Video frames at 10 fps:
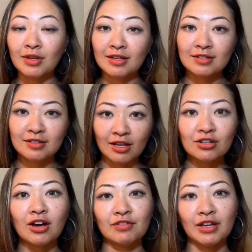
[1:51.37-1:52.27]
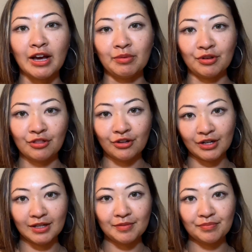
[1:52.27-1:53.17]
send off the
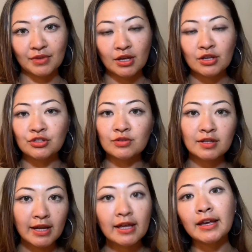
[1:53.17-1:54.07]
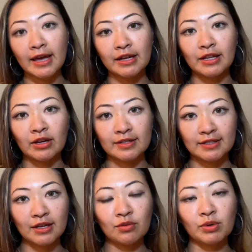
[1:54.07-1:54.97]
I-130. So today, again, like I
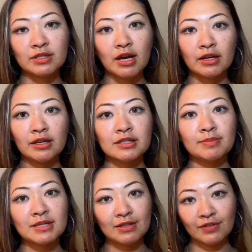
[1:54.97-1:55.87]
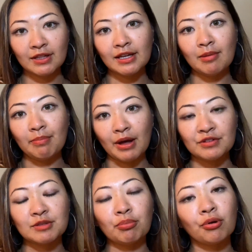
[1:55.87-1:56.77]
said, we're talking specifically
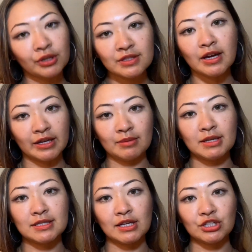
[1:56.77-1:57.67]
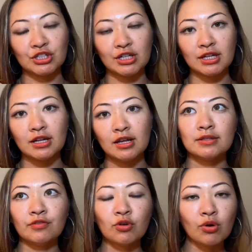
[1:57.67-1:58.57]
about supporting documentation.
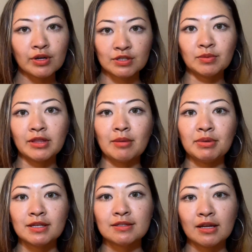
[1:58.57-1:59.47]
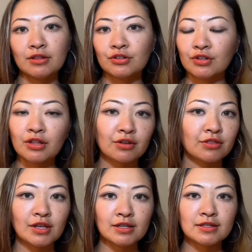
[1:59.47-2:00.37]
Of course, with that being said, there's other
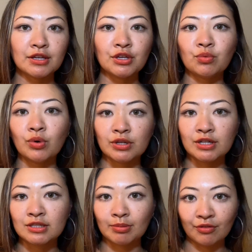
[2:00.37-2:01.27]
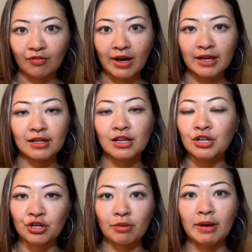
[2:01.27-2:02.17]
things that you would need to provide in
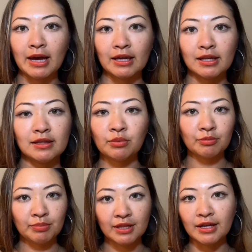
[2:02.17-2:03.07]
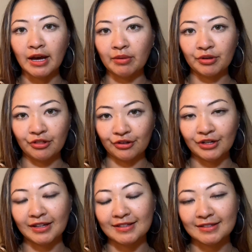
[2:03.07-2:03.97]
your packet. It be the
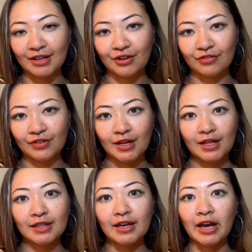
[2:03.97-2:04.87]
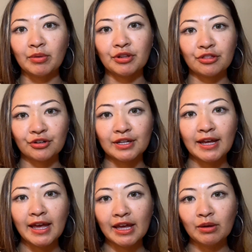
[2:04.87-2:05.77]
I-130 itself, the
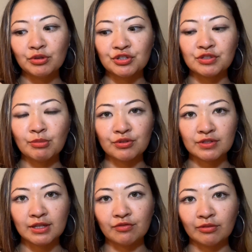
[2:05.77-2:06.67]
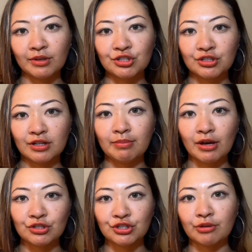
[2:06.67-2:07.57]
I-130A, which is mostly information
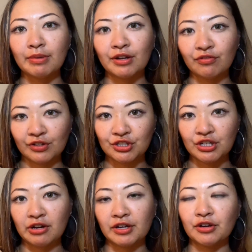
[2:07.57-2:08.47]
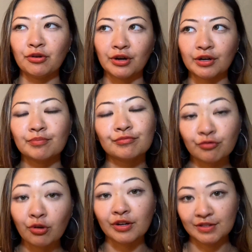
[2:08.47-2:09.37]
about your beneficiary or
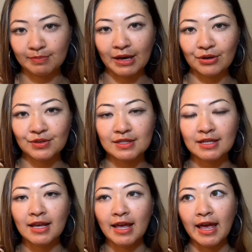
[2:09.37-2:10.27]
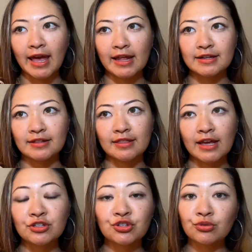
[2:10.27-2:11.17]
foreign spouse, and
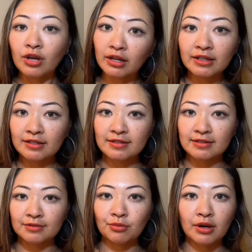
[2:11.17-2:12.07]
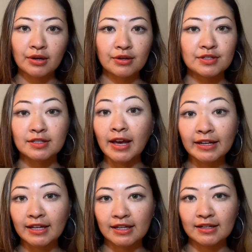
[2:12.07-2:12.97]
they do not need to
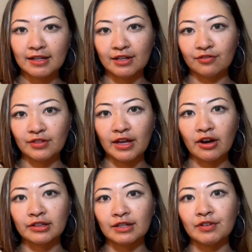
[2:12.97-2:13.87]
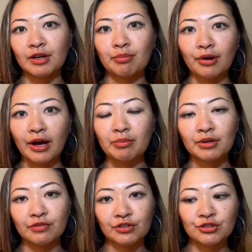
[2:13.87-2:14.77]
sign it if they are living abroad,
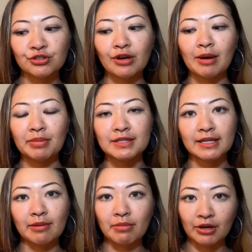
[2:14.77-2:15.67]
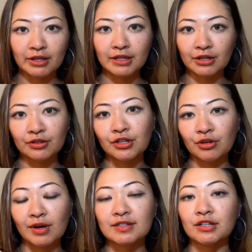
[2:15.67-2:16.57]
but if you do happen to get married here in the
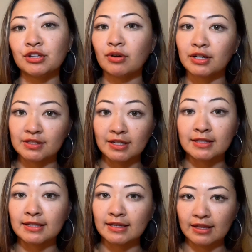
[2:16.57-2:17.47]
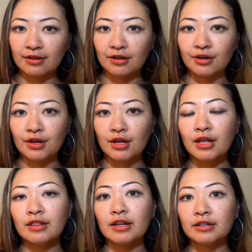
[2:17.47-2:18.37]
US and you are, say, together,
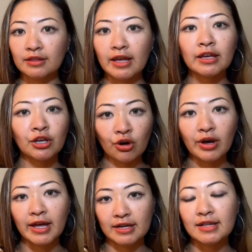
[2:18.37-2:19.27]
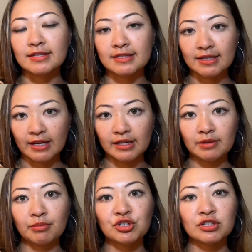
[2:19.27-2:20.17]
then they can go ahead and sign
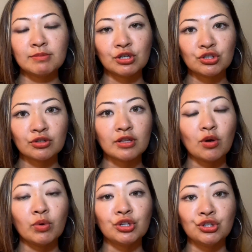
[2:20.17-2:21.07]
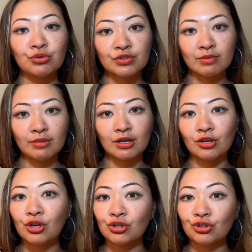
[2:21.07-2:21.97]
it. But just make sure that when you
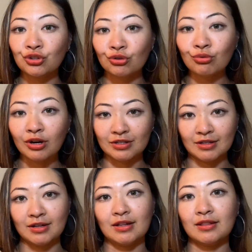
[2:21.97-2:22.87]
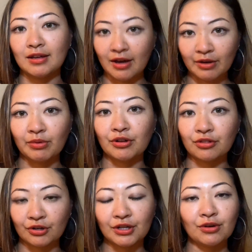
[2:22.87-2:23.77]
submit, you are signing the
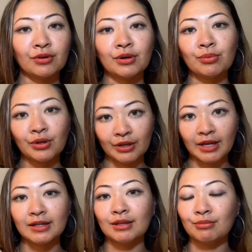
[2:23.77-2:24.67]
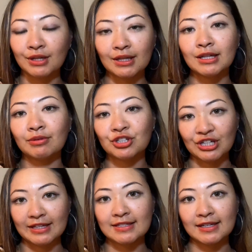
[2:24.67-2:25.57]
I-130 or it will get immediately
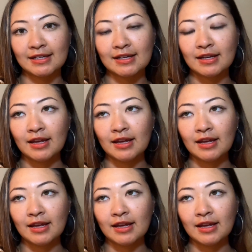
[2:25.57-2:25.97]
rejected.